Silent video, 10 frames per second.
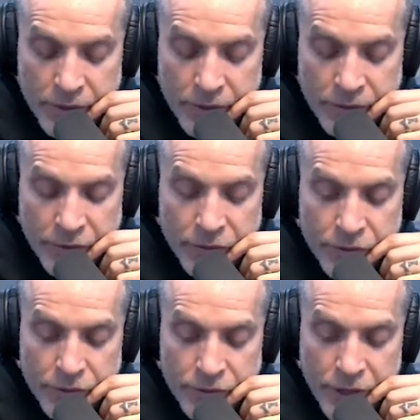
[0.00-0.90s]

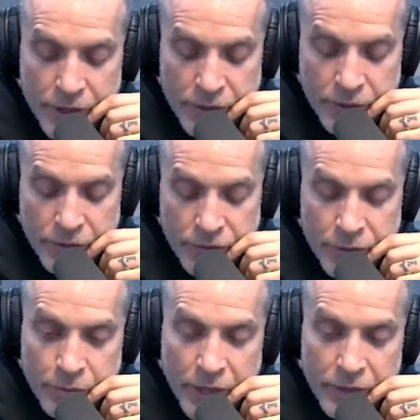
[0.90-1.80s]
physical state in order for you
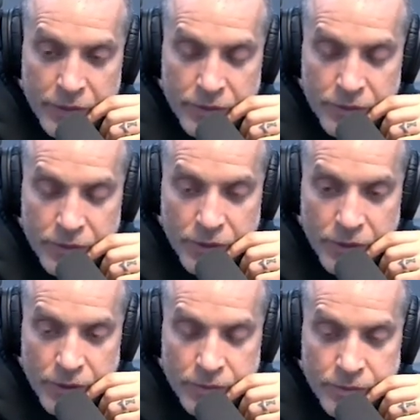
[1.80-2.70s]
to practice your yoga